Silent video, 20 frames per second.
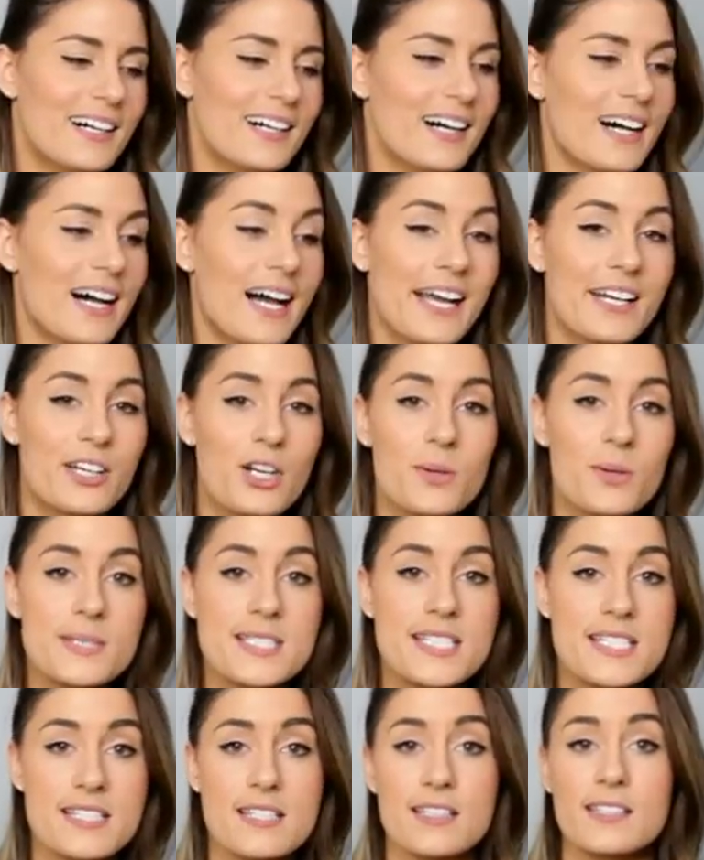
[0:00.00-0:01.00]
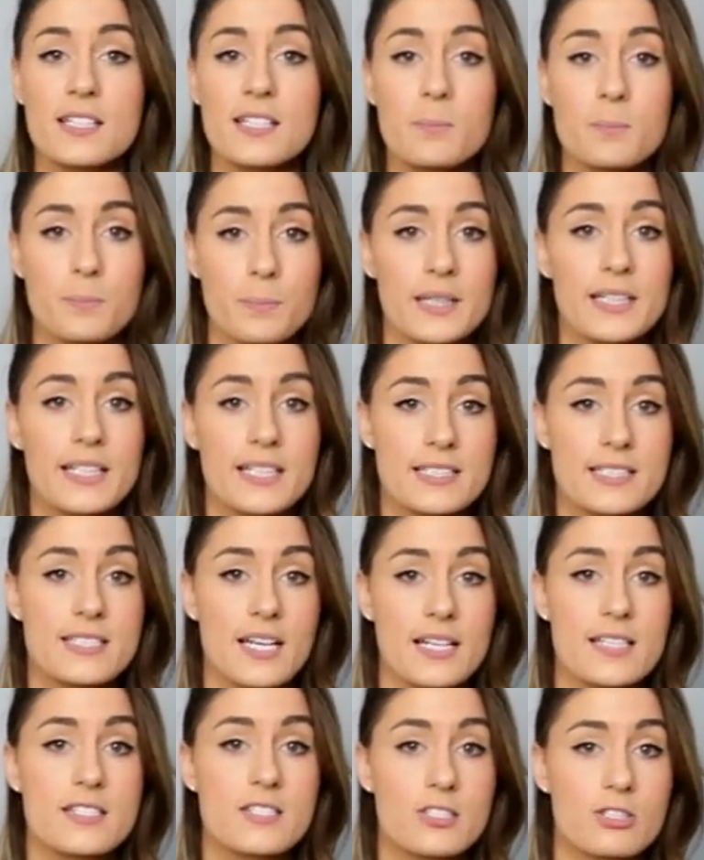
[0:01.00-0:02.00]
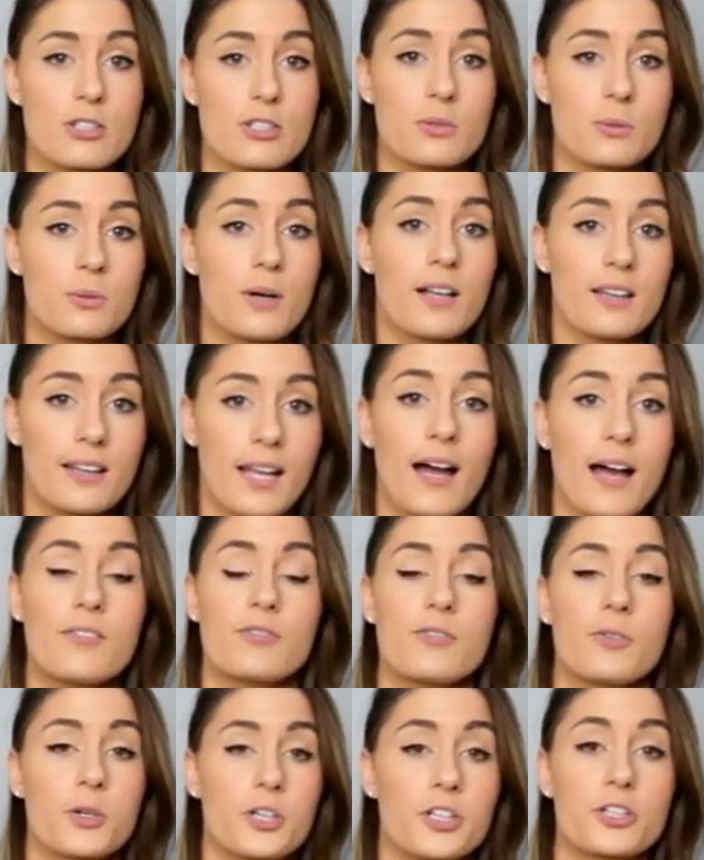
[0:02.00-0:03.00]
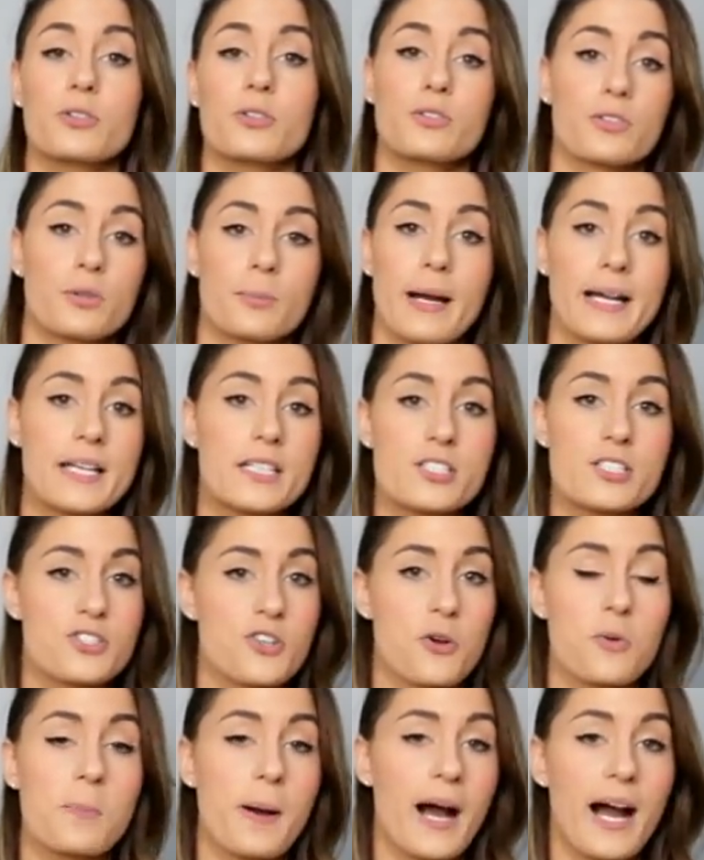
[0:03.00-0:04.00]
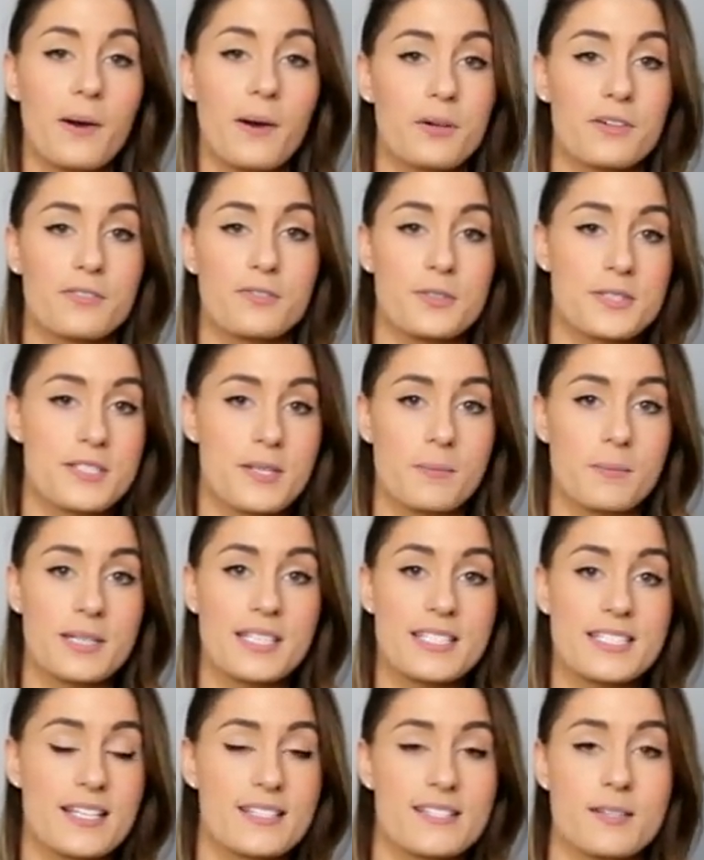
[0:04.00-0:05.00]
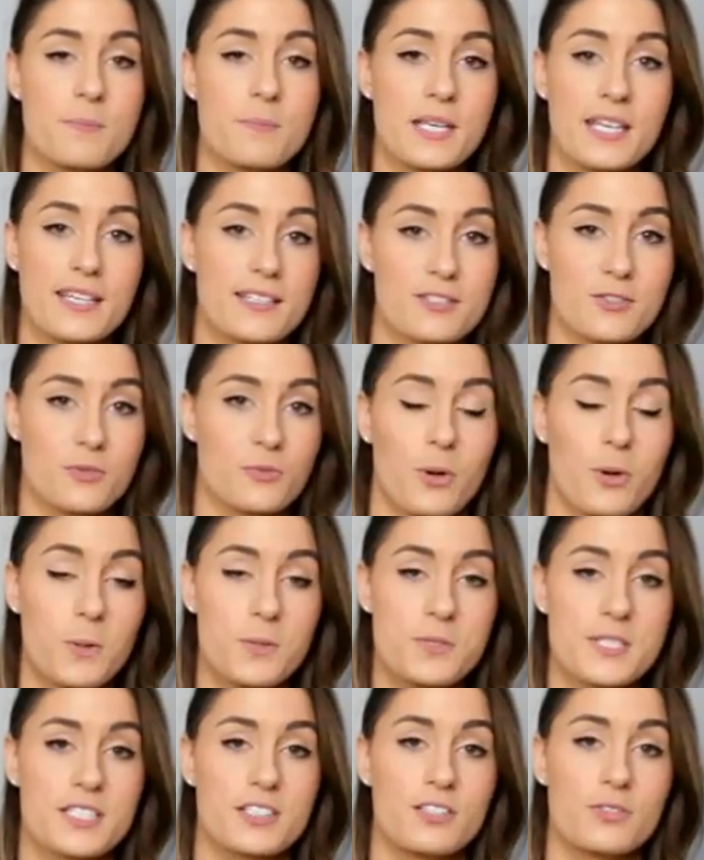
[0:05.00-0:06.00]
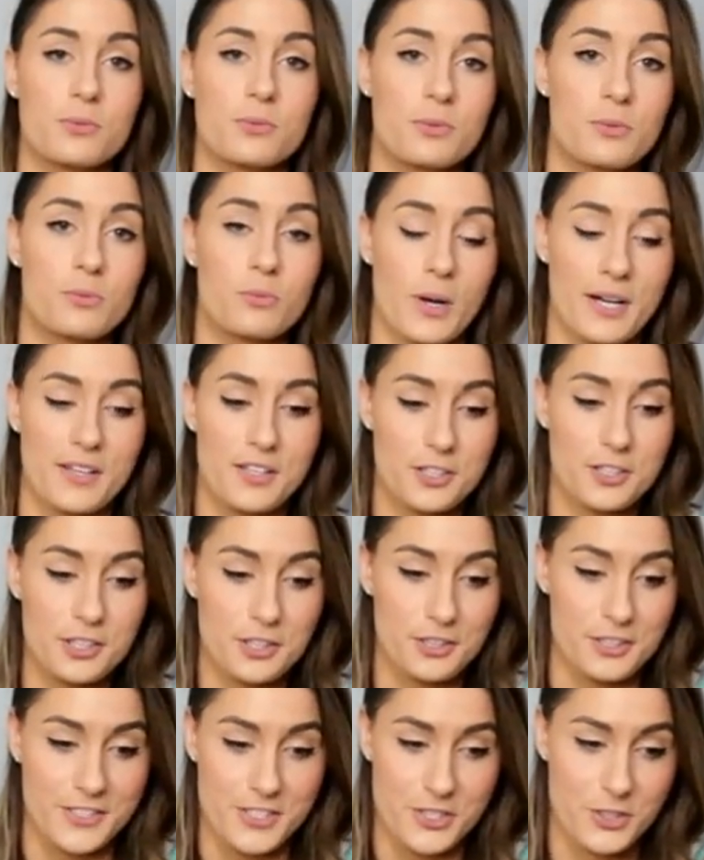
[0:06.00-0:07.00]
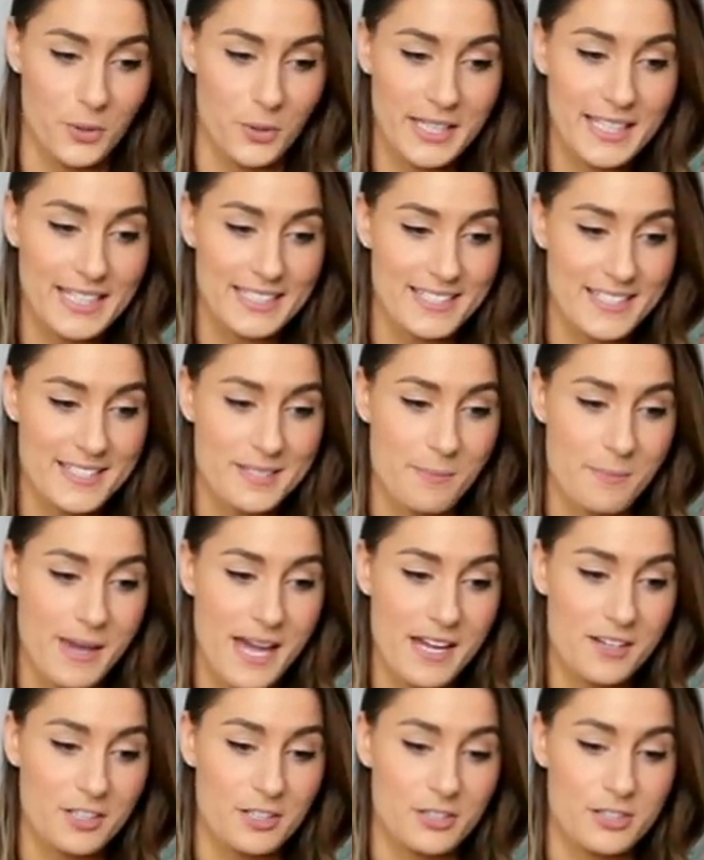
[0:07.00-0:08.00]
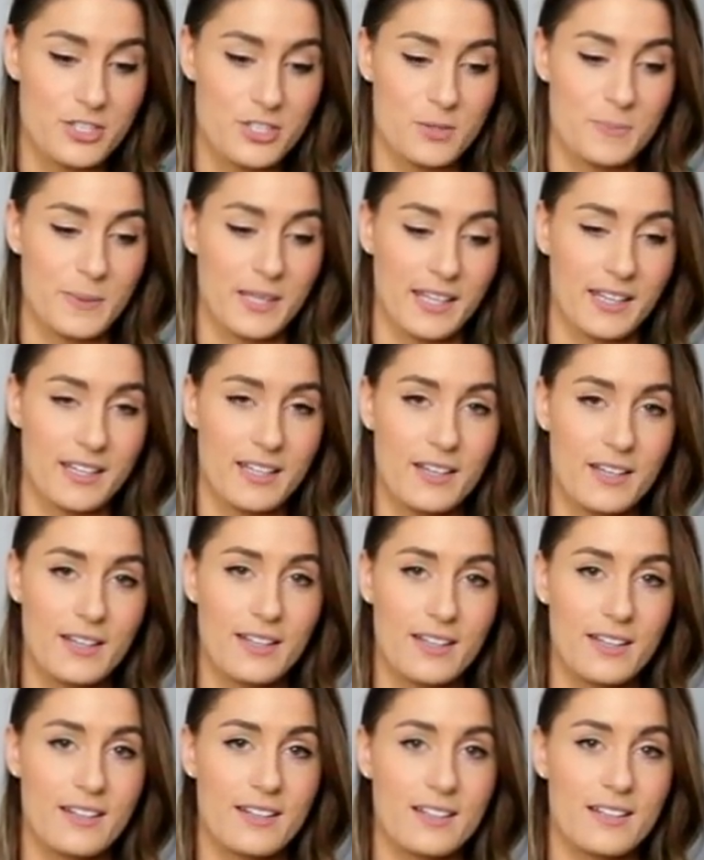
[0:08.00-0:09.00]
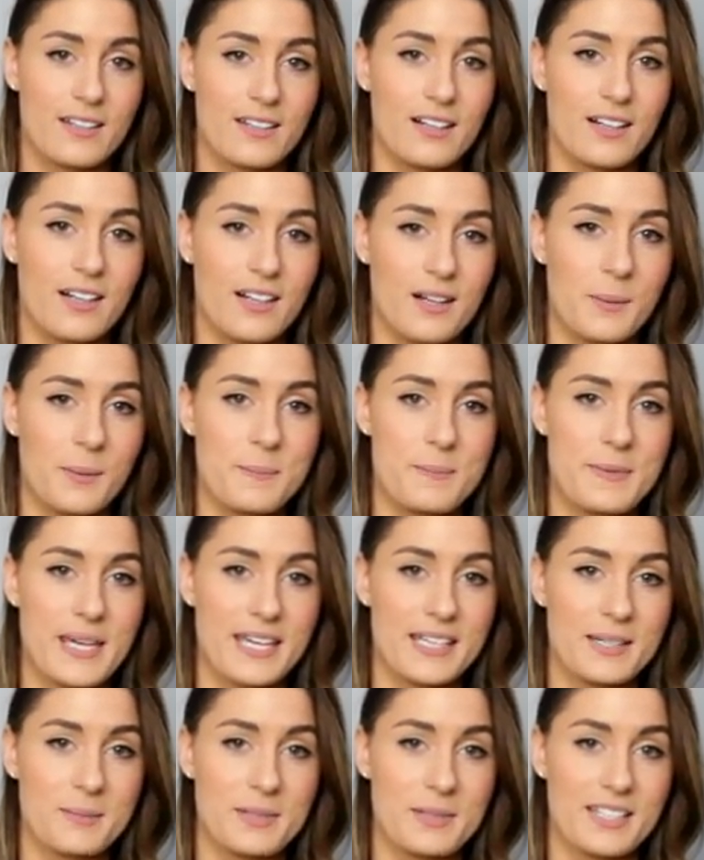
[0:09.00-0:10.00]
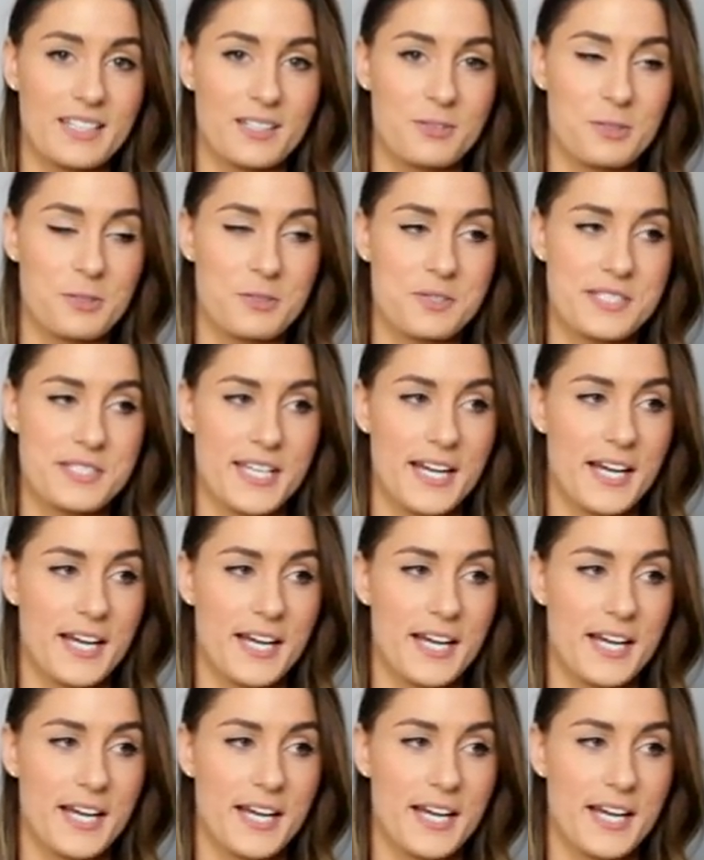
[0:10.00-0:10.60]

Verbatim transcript: Uh, I know it's silly, but it does do a lot for you. Your mind is so powerful. Somebody says something is gross, and you whether you're enjoying it, it doesn't matter. You could just be like, "Oh man, I'm getting grossed